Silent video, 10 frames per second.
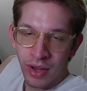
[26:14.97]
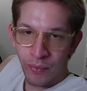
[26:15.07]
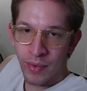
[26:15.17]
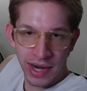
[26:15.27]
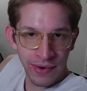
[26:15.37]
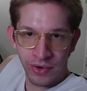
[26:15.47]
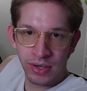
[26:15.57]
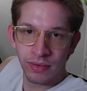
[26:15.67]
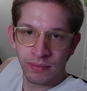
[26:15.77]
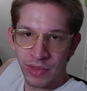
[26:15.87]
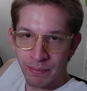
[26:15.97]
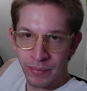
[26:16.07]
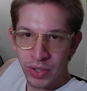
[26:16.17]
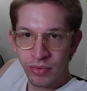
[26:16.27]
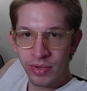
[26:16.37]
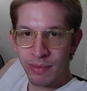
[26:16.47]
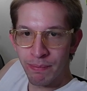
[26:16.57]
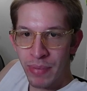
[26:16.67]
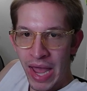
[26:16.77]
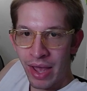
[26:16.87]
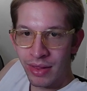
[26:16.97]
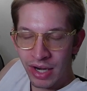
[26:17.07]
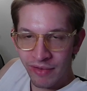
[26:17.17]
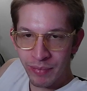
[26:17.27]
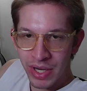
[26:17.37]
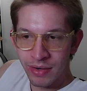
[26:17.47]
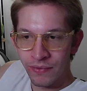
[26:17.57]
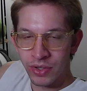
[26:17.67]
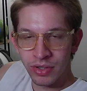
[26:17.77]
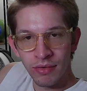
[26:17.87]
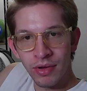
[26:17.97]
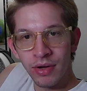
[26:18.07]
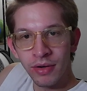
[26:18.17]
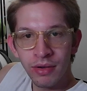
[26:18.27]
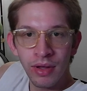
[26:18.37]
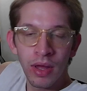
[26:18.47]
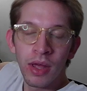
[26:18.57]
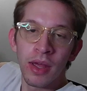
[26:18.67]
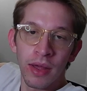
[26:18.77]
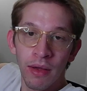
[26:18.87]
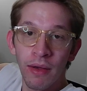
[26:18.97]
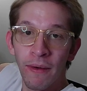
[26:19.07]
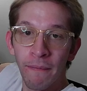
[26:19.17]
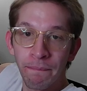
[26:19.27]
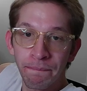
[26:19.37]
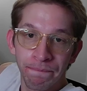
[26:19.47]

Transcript: whatever the mood, the bad that I've been in for so long. Um,